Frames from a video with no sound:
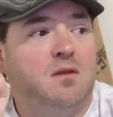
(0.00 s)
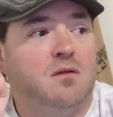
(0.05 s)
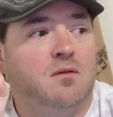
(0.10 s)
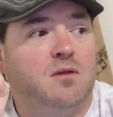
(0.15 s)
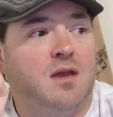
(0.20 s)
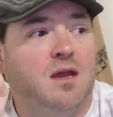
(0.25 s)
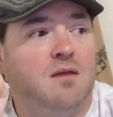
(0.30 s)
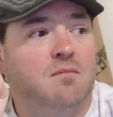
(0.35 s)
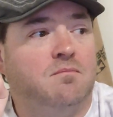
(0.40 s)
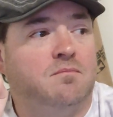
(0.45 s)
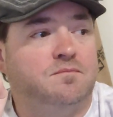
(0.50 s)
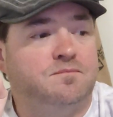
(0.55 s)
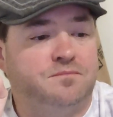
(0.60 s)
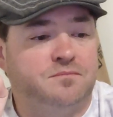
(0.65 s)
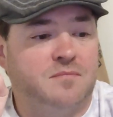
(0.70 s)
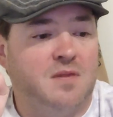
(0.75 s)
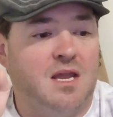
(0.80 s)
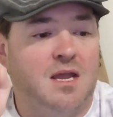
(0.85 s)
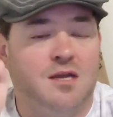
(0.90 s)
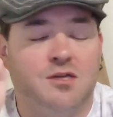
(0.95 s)
Okay,
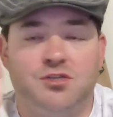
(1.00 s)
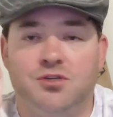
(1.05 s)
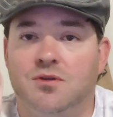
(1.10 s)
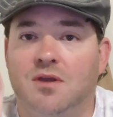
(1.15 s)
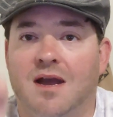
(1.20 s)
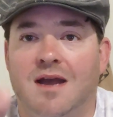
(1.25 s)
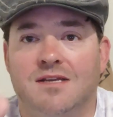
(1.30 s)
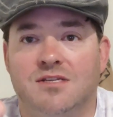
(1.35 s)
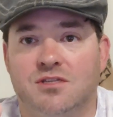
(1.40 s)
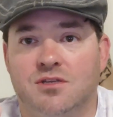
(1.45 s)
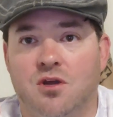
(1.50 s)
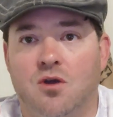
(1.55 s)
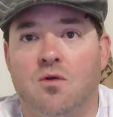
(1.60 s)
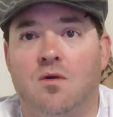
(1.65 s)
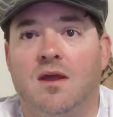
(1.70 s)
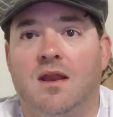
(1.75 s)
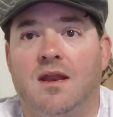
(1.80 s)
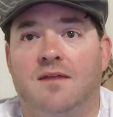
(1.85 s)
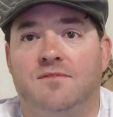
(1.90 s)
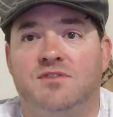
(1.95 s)
as you guys
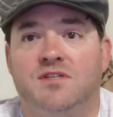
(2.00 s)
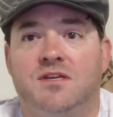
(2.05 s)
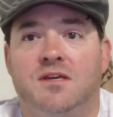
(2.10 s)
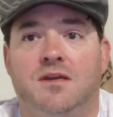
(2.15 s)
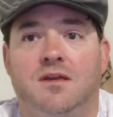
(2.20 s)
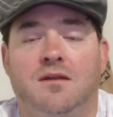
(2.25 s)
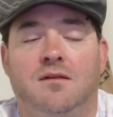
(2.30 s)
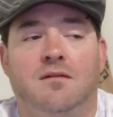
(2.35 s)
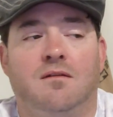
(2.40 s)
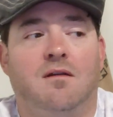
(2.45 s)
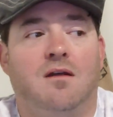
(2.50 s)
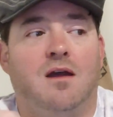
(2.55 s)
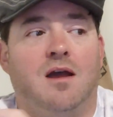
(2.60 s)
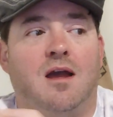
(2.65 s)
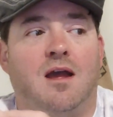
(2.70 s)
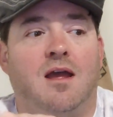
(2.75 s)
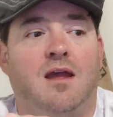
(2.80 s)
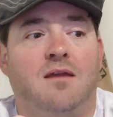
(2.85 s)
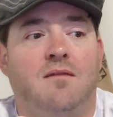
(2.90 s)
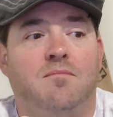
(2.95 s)
know and have seen,
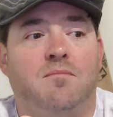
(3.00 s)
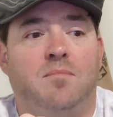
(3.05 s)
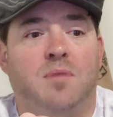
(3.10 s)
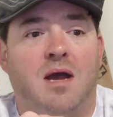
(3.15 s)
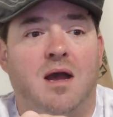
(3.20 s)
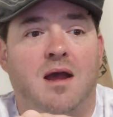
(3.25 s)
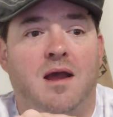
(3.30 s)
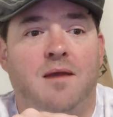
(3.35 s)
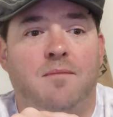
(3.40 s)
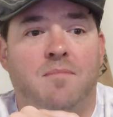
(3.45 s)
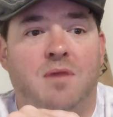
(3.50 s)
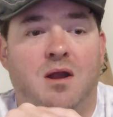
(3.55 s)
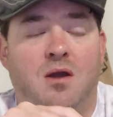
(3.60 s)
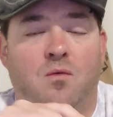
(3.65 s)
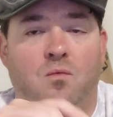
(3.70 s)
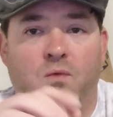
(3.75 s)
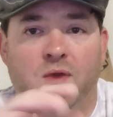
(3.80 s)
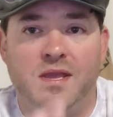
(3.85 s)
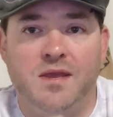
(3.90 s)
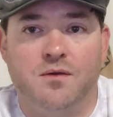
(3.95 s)
I buy my
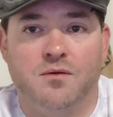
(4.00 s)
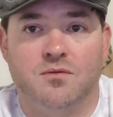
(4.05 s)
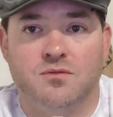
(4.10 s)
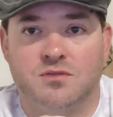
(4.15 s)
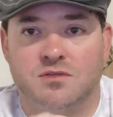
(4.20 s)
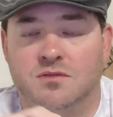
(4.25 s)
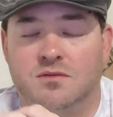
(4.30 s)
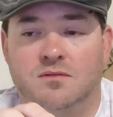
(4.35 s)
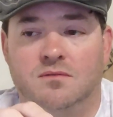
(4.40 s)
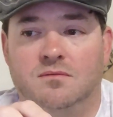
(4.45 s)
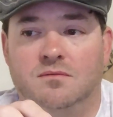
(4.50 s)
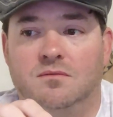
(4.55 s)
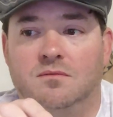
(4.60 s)
reels